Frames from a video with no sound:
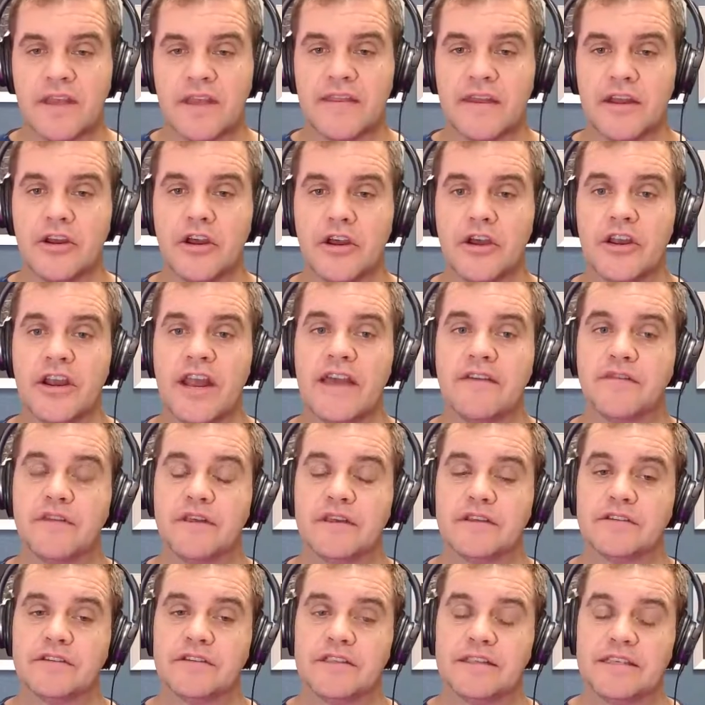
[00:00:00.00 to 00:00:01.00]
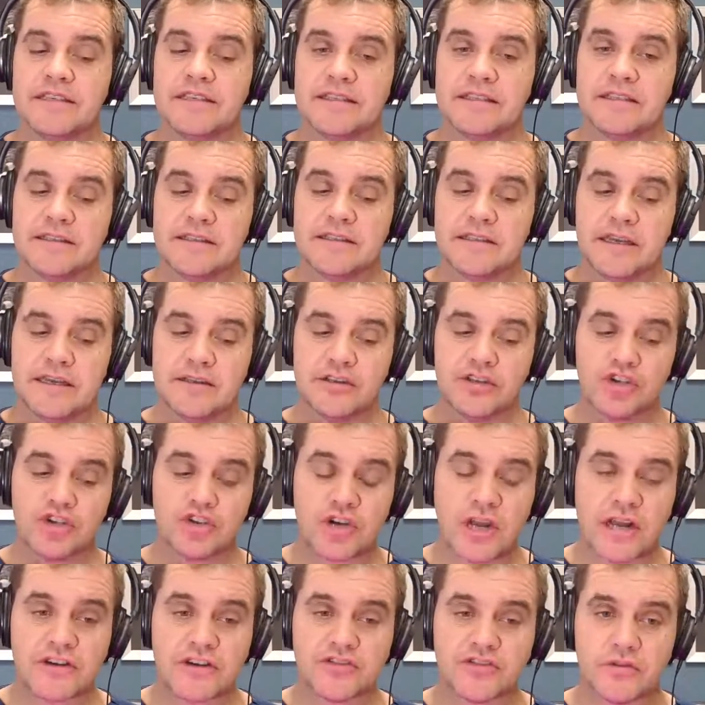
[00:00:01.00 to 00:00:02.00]
and they don't have the
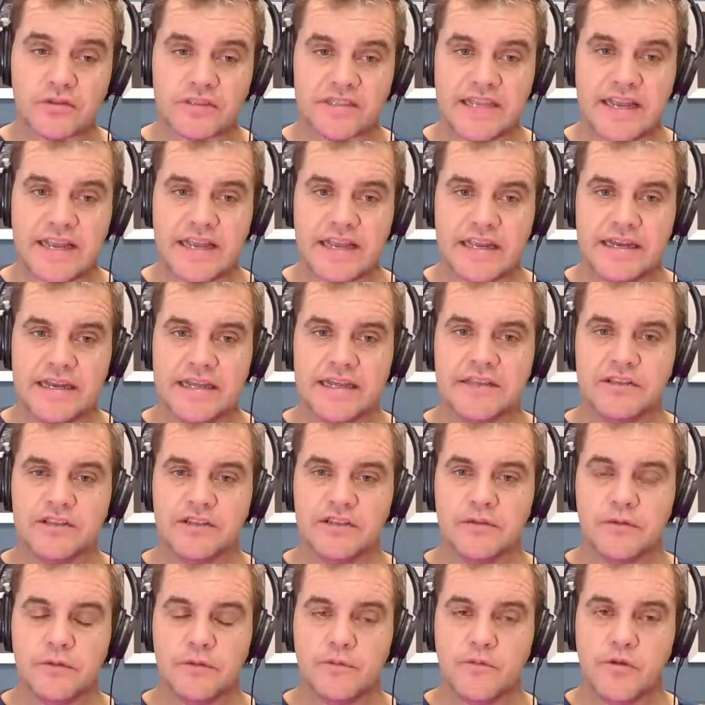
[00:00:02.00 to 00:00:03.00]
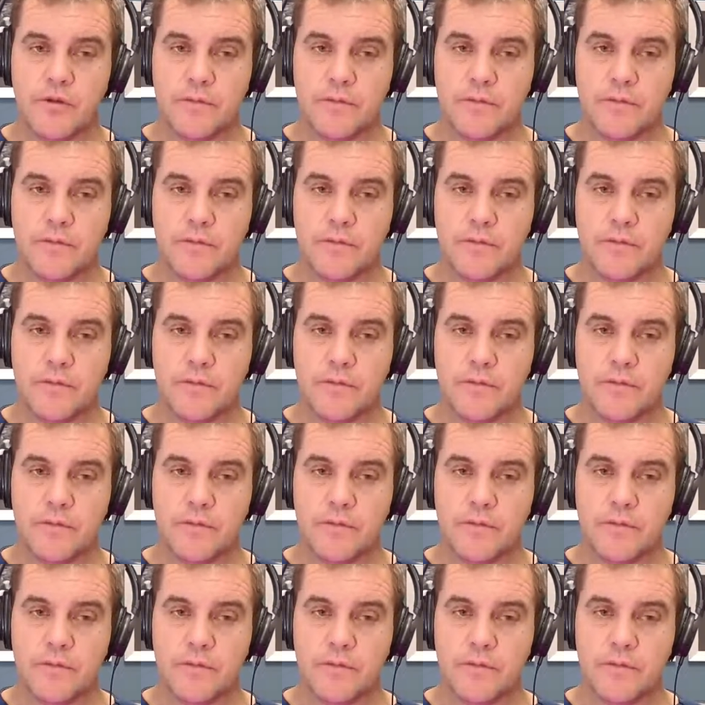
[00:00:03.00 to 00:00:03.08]
structural techniques to